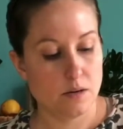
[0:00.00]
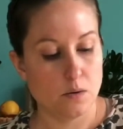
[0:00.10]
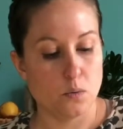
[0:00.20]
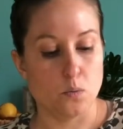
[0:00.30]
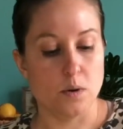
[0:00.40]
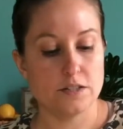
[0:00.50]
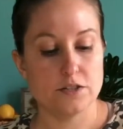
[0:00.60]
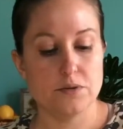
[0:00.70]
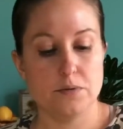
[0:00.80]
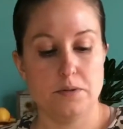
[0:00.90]
What do
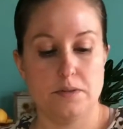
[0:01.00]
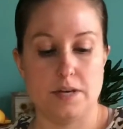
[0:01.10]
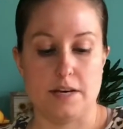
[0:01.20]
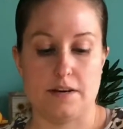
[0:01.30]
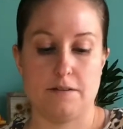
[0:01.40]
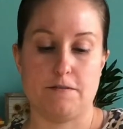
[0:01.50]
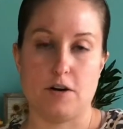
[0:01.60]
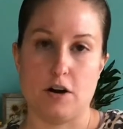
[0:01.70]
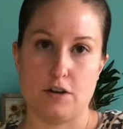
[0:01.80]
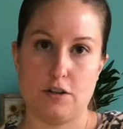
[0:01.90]
you think for
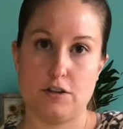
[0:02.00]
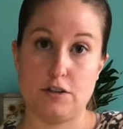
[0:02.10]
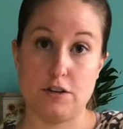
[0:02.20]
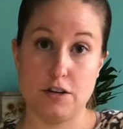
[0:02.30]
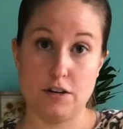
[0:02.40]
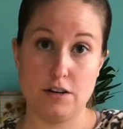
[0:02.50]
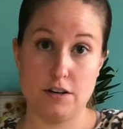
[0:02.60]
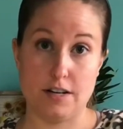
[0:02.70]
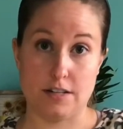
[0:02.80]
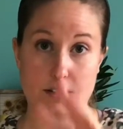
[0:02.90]
our third
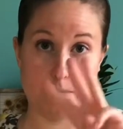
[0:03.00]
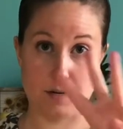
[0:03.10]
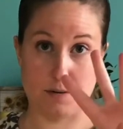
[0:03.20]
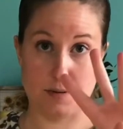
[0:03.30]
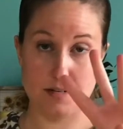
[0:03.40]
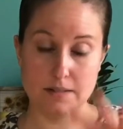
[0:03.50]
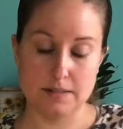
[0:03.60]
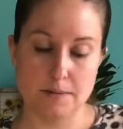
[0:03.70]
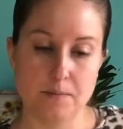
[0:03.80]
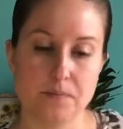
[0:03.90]
experiment?
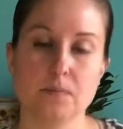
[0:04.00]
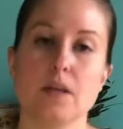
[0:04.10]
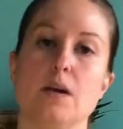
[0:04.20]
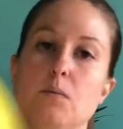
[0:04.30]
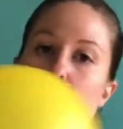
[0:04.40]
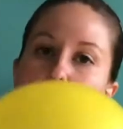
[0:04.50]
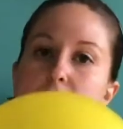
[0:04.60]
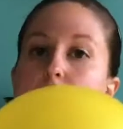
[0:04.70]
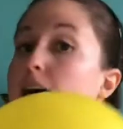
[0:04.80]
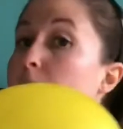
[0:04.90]
When we
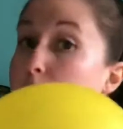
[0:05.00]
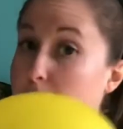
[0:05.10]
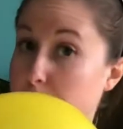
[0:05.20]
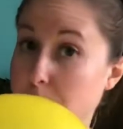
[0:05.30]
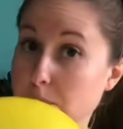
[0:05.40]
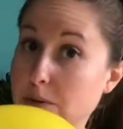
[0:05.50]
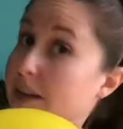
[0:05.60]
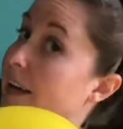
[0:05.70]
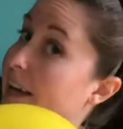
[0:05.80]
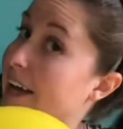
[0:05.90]
take our balloon
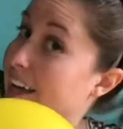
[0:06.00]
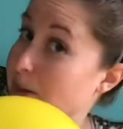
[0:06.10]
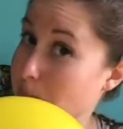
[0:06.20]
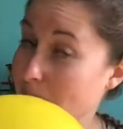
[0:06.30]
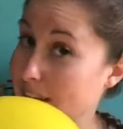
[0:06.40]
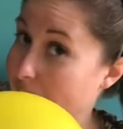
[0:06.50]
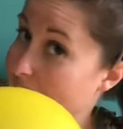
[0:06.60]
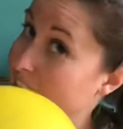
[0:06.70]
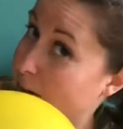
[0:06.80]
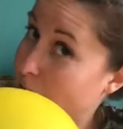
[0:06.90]
and my
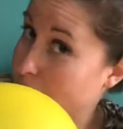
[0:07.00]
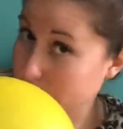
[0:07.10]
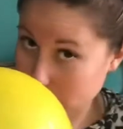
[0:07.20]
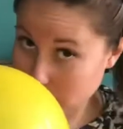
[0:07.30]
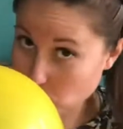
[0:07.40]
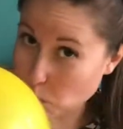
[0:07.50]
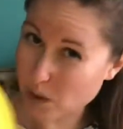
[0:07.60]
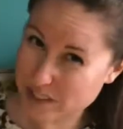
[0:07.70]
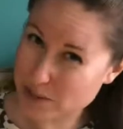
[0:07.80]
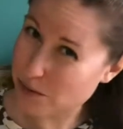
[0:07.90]
hair, what
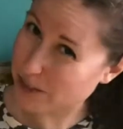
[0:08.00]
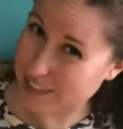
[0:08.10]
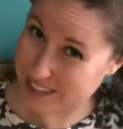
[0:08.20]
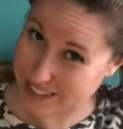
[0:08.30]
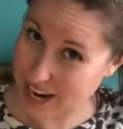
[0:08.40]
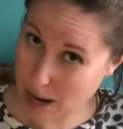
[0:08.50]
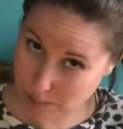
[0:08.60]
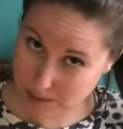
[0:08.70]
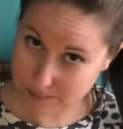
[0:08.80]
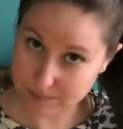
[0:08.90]
do you think is gonna
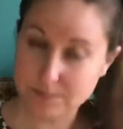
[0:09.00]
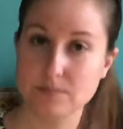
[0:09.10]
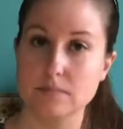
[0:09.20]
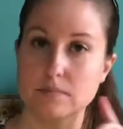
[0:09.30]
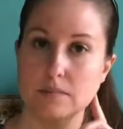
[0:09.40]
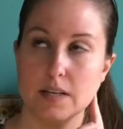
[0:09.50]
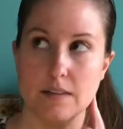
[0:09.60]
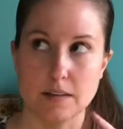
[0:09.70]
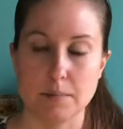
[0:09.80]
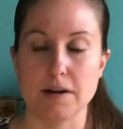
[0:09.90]
happen? Think
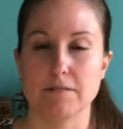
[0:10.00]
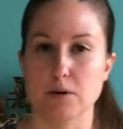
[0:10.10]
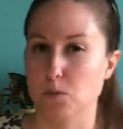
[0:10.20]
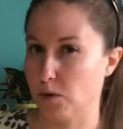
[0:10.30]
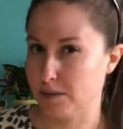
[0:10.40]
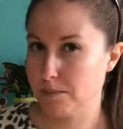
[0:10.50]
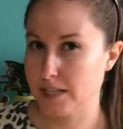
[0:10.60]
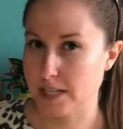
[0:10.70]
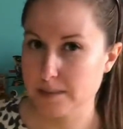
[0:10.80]
about it for 1 minute.